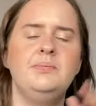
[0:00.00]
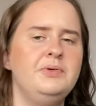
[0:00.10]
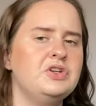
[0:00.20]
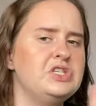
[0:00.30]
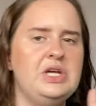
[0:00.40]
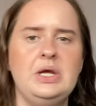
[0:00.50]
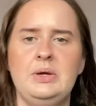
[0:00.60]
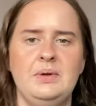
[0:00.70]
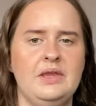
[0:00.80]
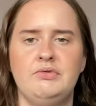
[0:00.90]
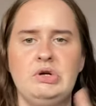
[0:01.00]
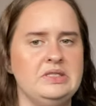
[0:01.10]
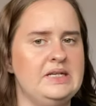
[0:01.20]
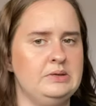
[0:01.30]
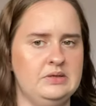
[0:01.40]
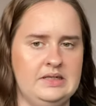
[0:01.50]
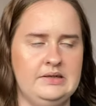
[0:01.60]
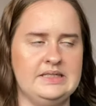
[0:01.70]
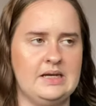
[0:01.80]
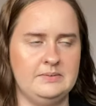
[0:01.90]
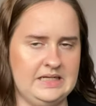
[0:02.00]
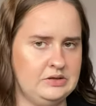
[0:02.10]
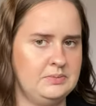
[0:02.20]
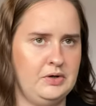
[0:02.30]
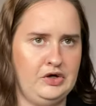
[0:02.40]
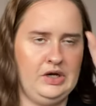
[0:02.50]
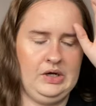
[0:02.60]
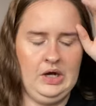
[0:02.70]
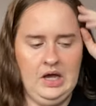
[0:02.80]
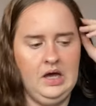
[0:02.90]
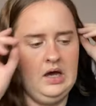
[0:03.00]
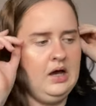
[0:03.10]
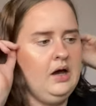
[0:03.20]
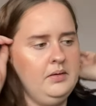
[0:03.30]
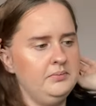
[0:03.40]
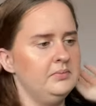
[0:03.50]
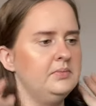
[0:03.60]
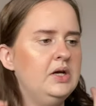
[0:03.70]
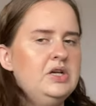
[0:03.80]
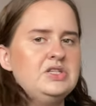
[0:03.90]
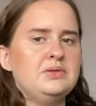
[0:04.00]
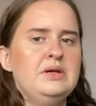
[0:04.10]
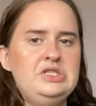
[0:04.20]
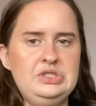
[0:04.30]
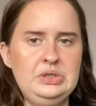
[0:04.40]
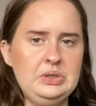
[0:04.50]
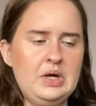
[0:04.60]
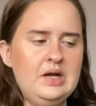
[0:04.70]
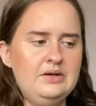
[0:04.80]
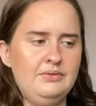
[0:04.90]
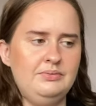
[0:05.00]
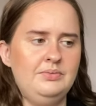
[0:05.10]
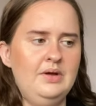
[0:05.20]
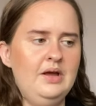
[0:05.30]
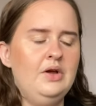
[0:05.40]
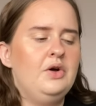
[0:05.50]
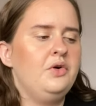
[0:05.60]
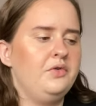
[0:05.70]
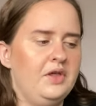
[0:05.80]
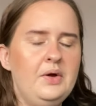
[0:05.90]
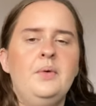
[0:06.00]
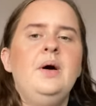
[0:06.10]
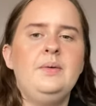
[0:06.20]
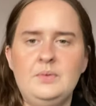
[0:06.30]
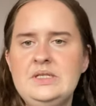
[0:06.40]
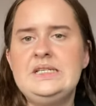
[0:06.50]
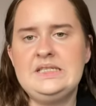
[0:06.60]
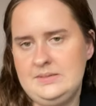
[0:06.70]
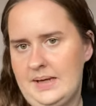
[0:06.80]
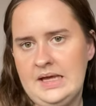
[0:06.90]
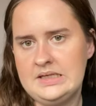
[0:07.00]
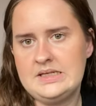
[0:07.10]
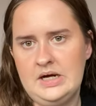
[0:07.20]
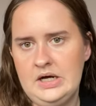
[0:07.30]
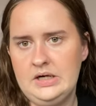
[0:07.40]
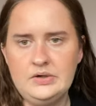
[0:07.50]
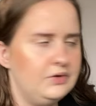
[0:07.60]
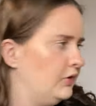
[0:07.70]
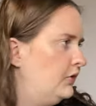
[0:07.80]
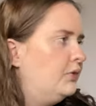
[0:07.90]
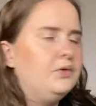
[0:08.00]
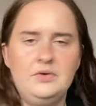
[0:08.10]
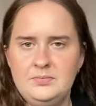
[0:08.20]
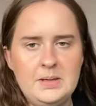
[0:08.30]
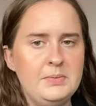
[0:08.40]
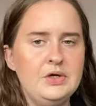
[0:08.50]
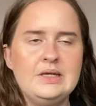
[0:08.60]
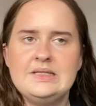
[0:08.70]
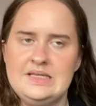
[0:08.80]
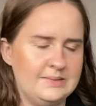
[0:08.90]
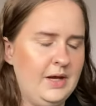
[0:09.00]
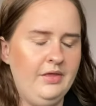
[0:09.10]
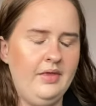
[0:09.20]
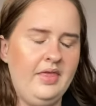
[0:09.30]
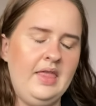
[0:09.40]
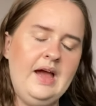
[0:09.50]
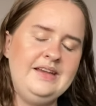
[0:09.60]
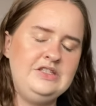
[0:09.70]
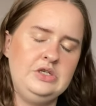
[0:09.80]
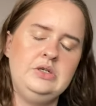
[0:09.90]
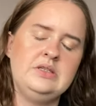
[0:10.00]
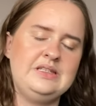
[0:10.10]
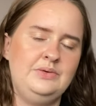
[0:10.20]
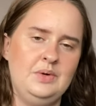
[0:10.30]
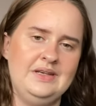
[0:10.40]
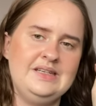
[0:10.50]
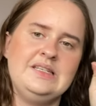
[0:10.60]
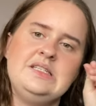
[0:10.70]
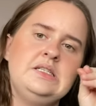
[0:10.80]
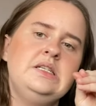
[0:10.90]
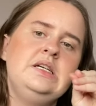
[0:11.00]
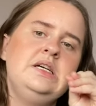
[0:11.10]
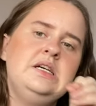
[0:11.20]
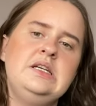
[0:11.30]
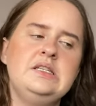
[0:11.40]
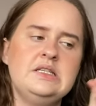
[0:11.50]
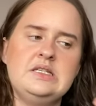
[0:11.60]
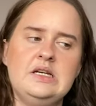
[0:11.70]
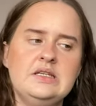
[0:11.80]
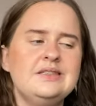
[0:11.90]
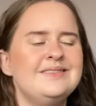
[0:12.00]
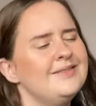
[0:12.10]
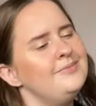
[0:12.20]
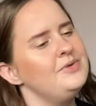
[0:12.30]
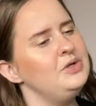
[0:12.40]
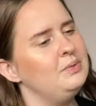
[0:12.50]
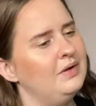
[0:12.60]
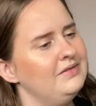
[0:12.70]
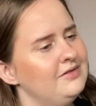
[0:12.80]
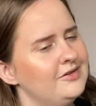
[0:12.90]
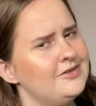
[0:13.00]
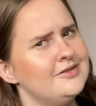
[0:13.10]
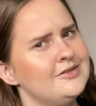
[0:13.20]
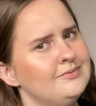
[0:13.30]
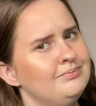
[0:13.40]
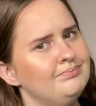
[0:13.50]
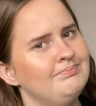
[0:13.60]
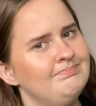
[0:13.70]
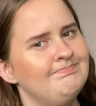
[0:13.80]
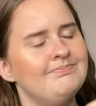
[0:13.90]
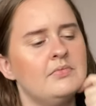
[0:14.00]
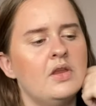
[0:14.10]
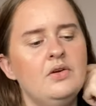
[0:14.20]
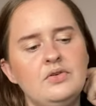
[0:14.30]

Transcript: Book two in the Rose Hill series comes out tomorrow. Um, so I do kind of, although I'm wanting to make a start on all of my books this month, I do still want to start some new ones. Mm.